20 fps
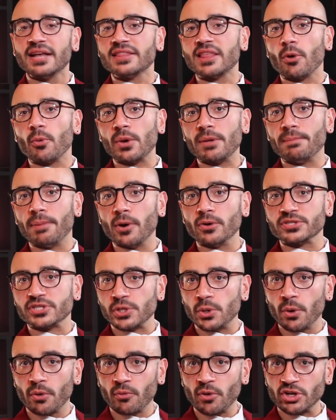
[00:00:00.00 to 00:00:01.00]
that we
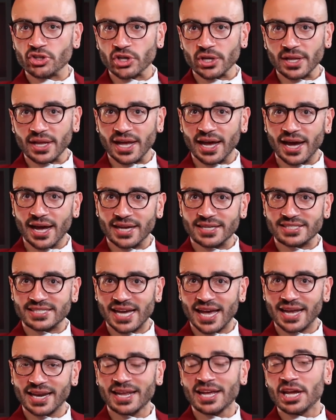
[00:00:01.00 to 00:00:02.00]
post new original
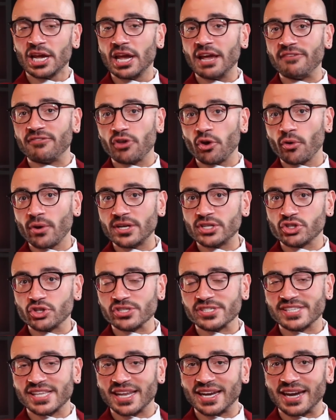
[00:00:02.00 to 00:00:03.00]
content. If you're
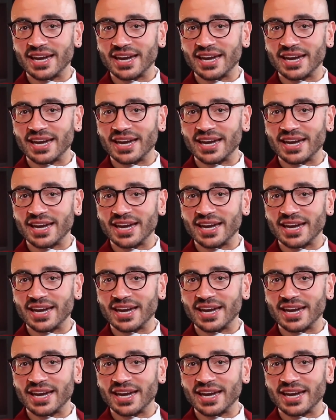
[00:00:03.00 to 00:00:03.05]
interested